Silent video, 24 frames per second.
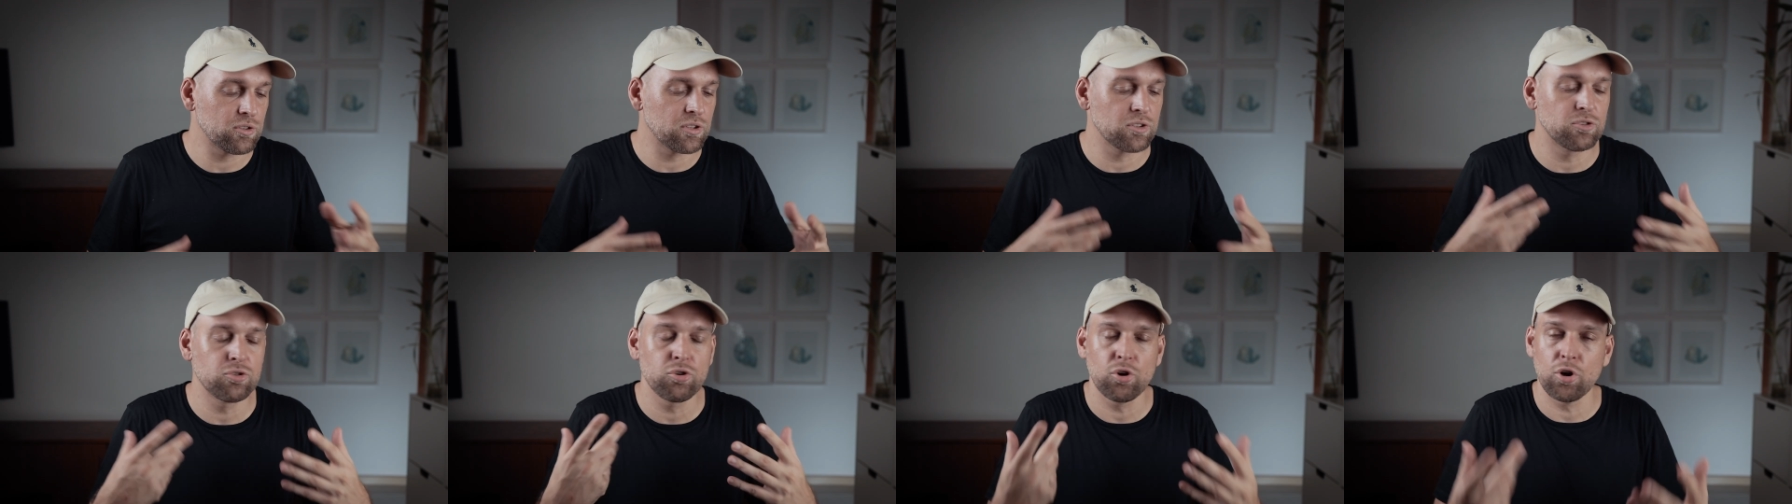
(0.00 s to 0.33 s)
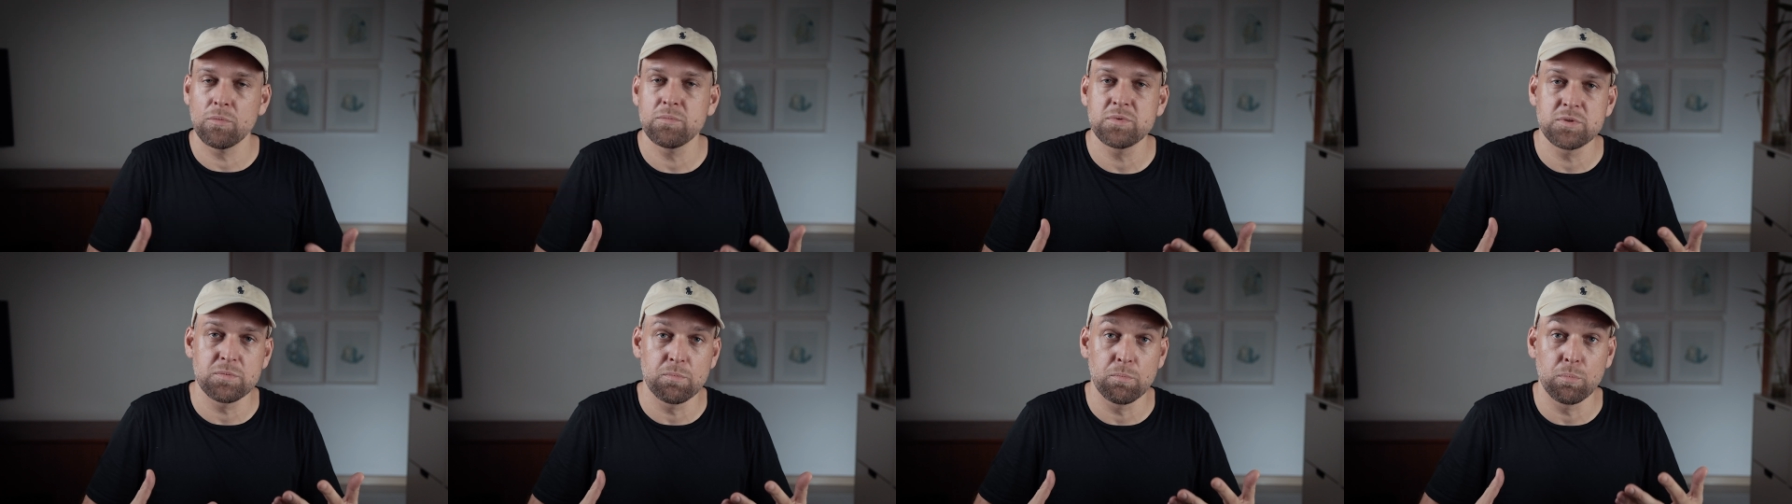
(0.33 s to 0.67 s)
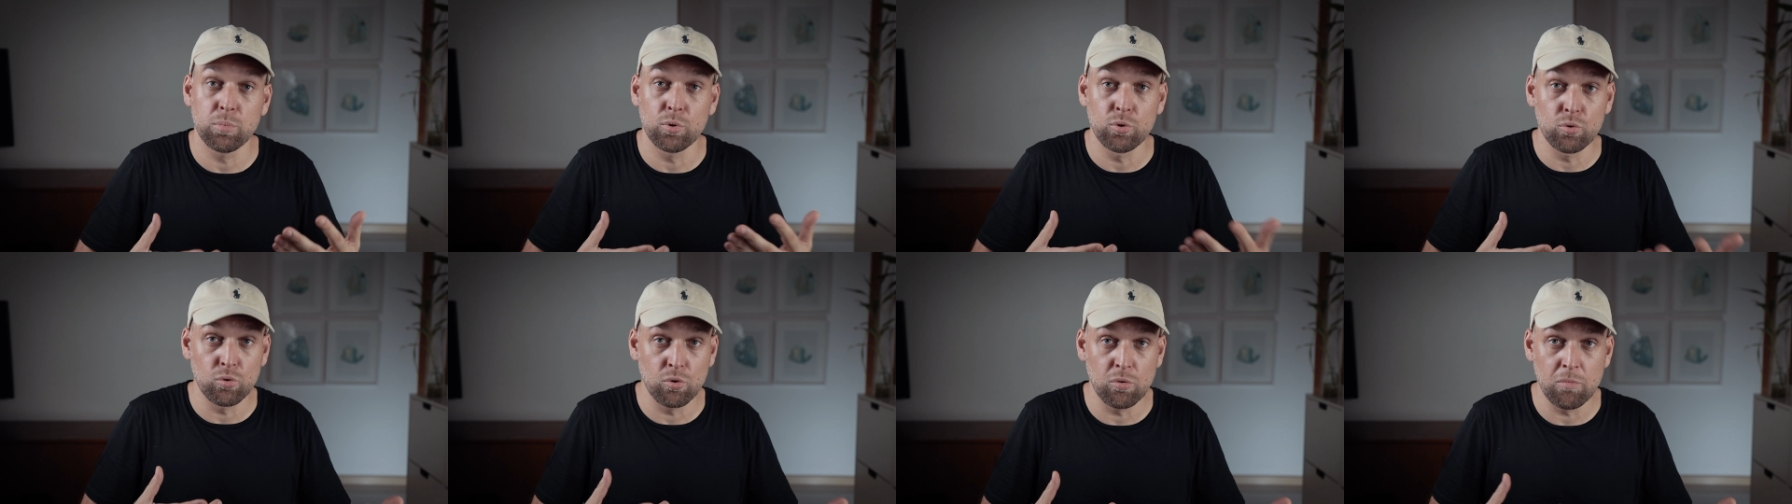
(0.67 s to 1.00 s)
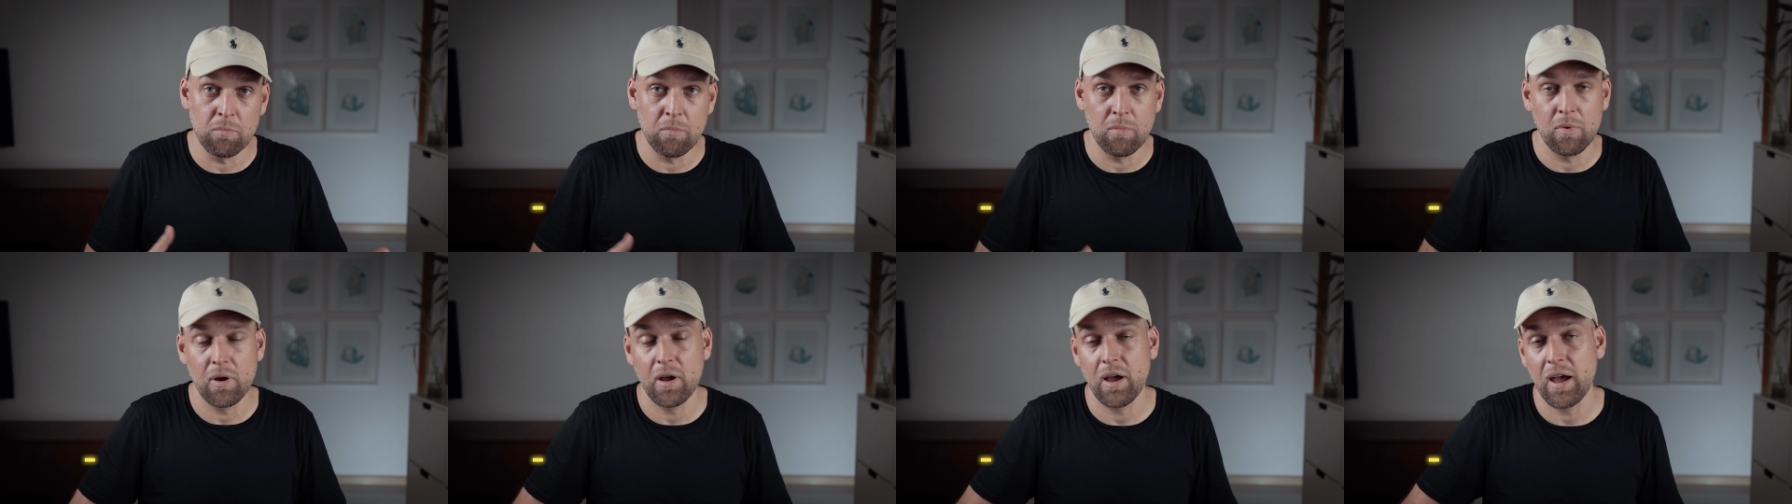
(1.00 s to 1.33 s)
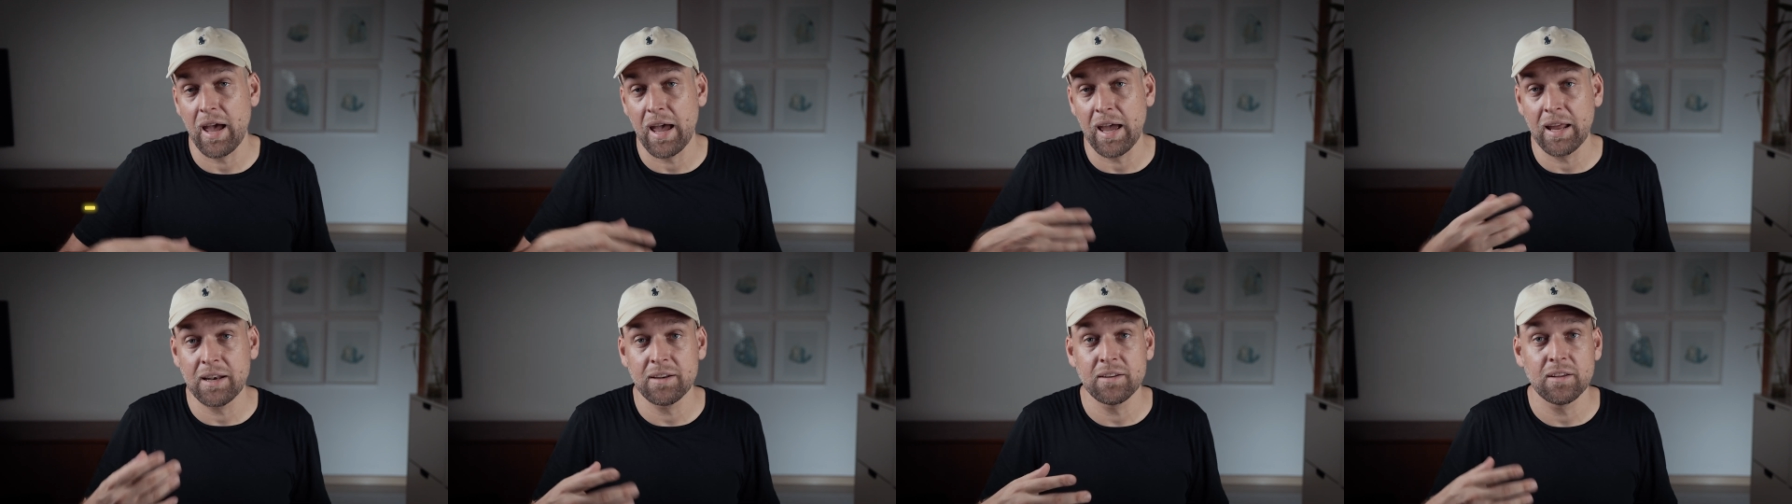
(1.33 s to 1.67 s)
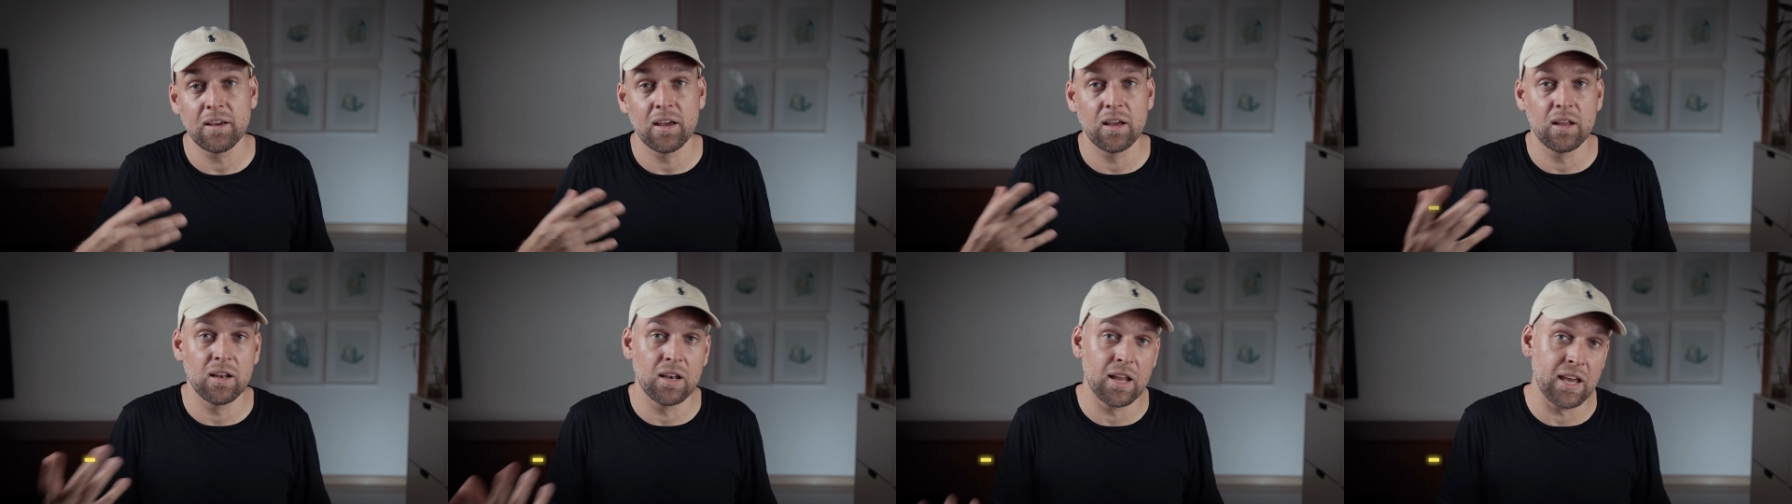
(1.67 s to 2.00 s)
the terms bloom and
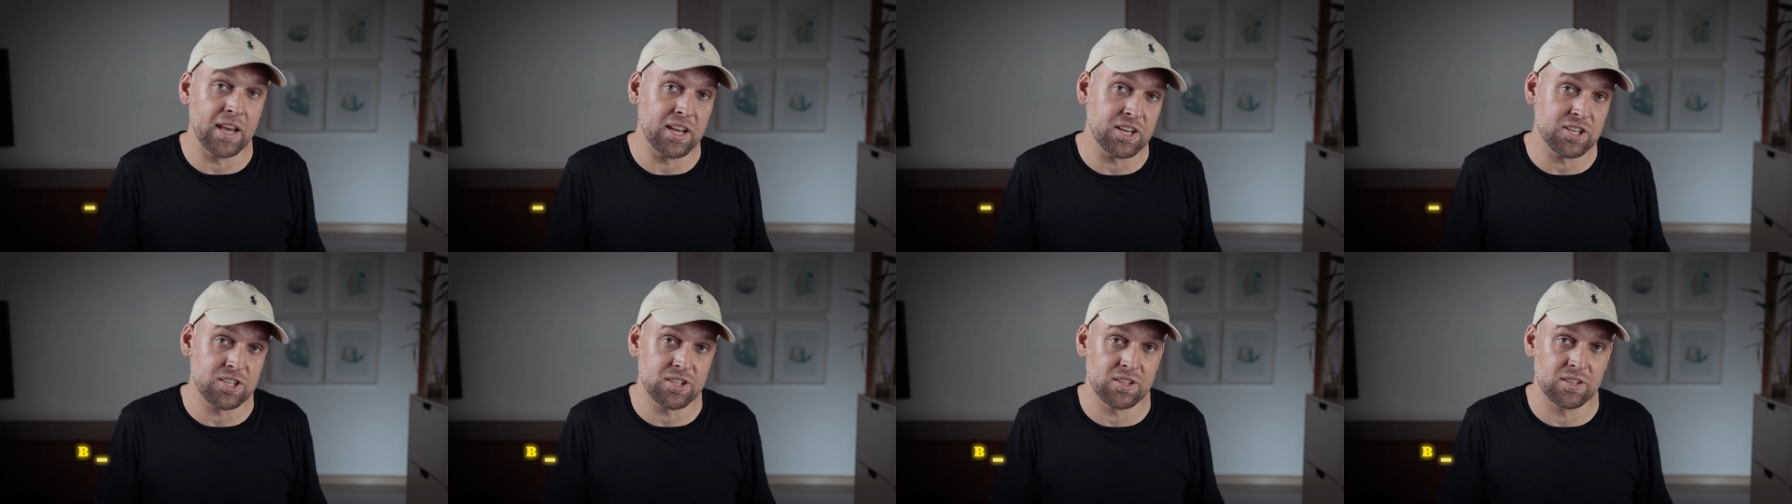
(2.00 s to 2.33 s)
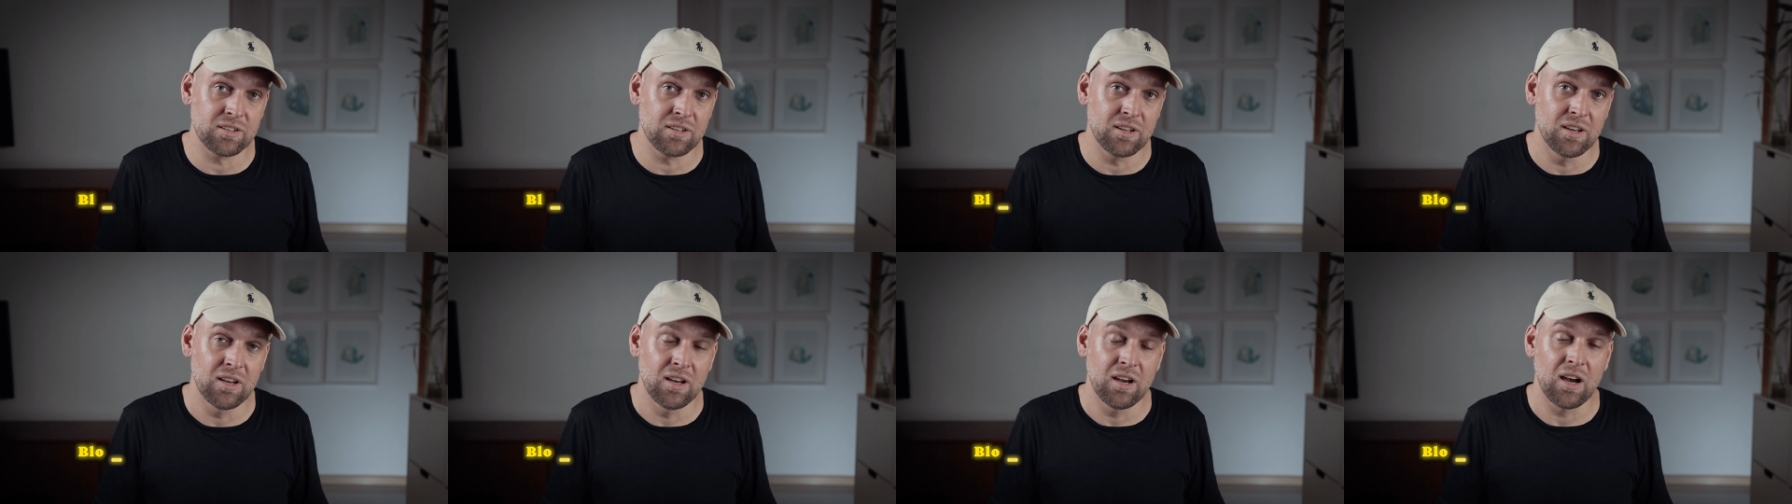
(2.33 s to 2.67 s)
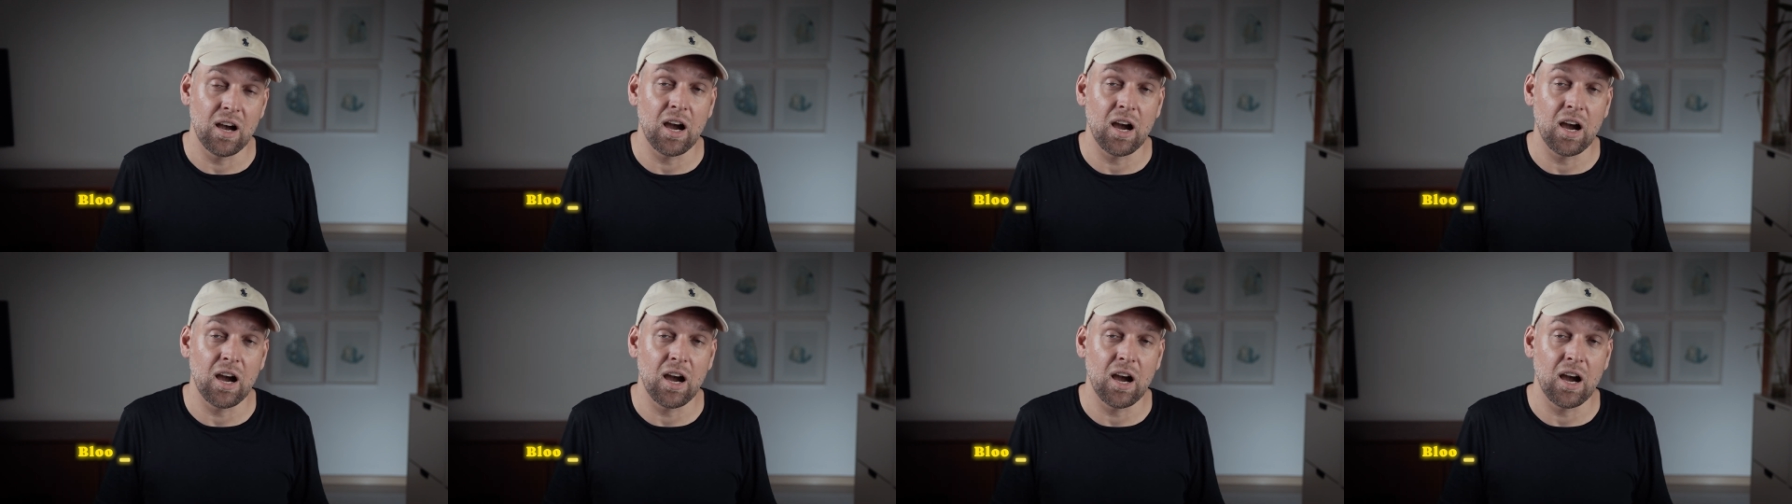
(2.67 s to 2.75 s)
halation